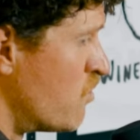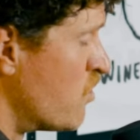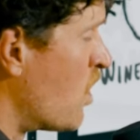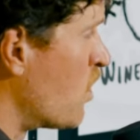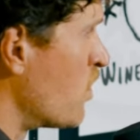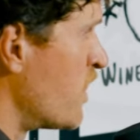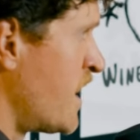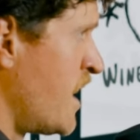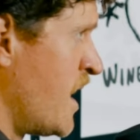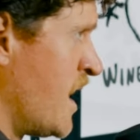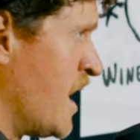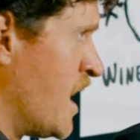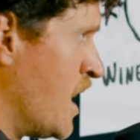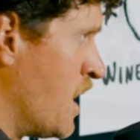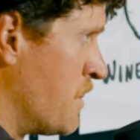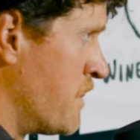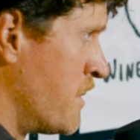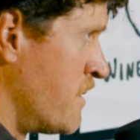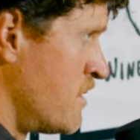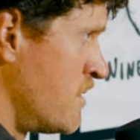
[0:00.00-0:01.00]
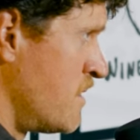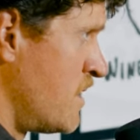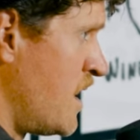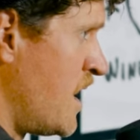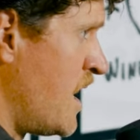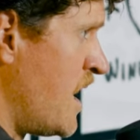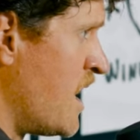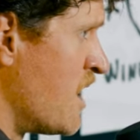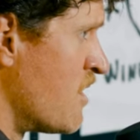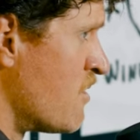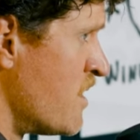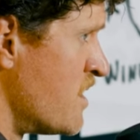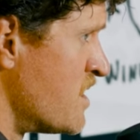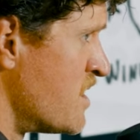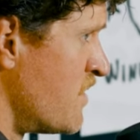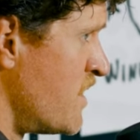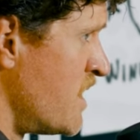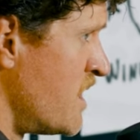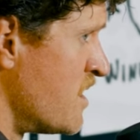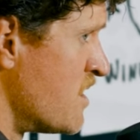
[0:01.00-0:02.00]
rolling up
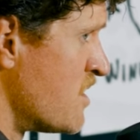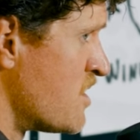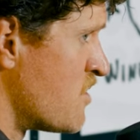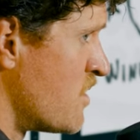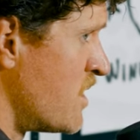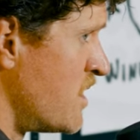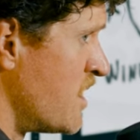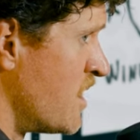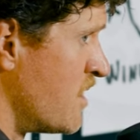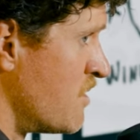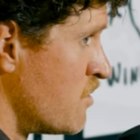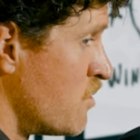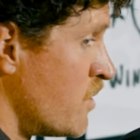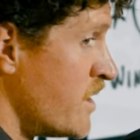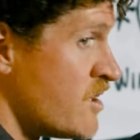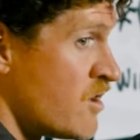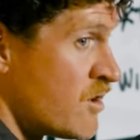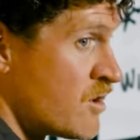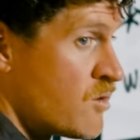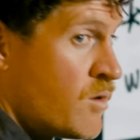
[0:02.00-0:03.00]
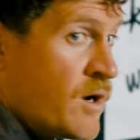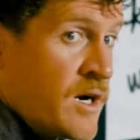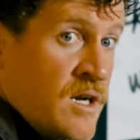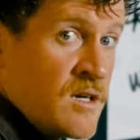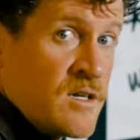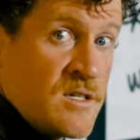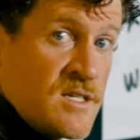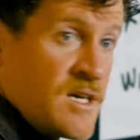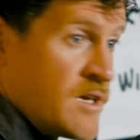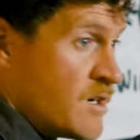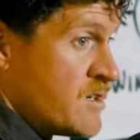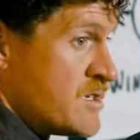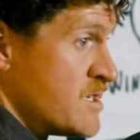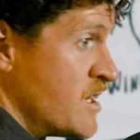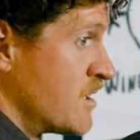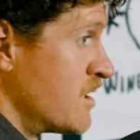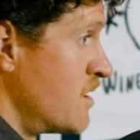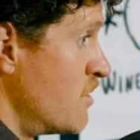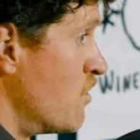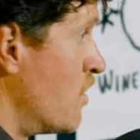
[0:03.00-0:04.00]
areas of the industry that we don't quite understand
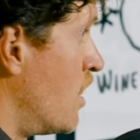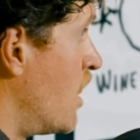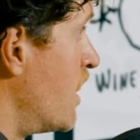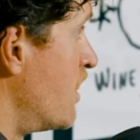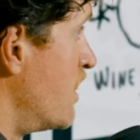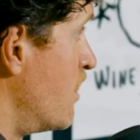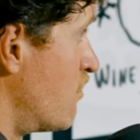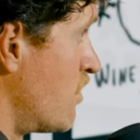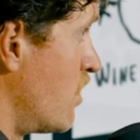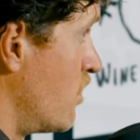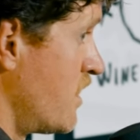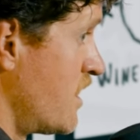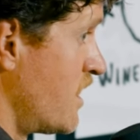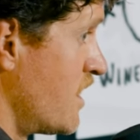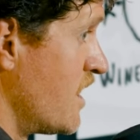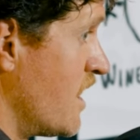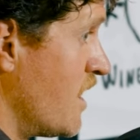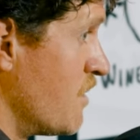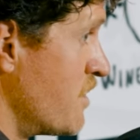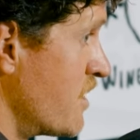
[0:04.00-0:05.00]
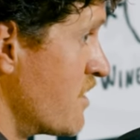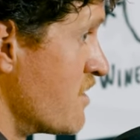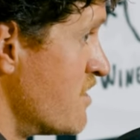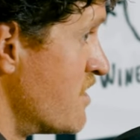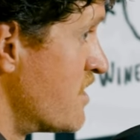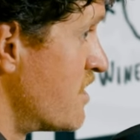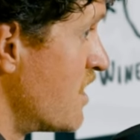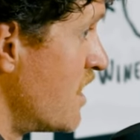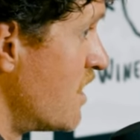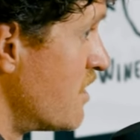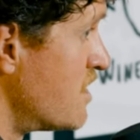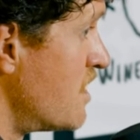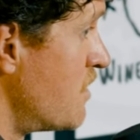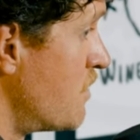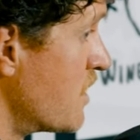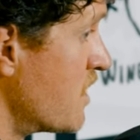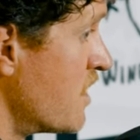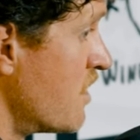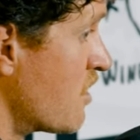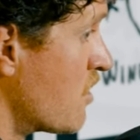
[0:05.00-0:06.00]
exactly why they're rolling it up because they're
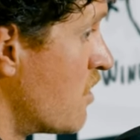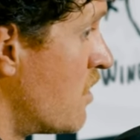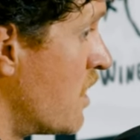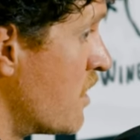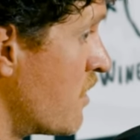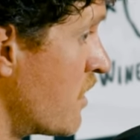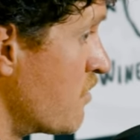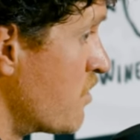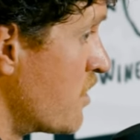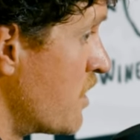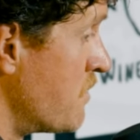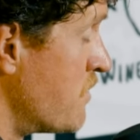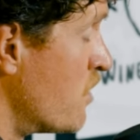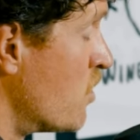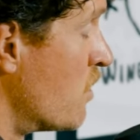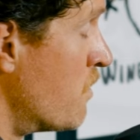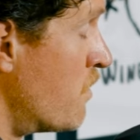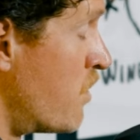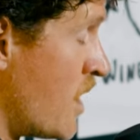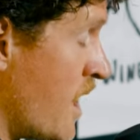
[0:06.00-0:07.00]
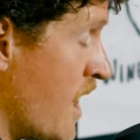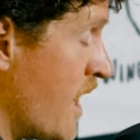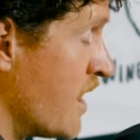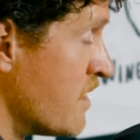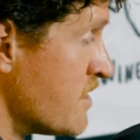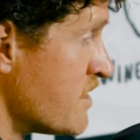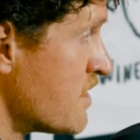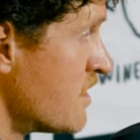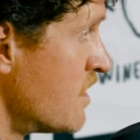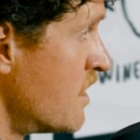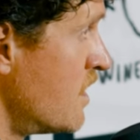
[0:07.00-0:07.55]
typically acquiring pretty poor brands.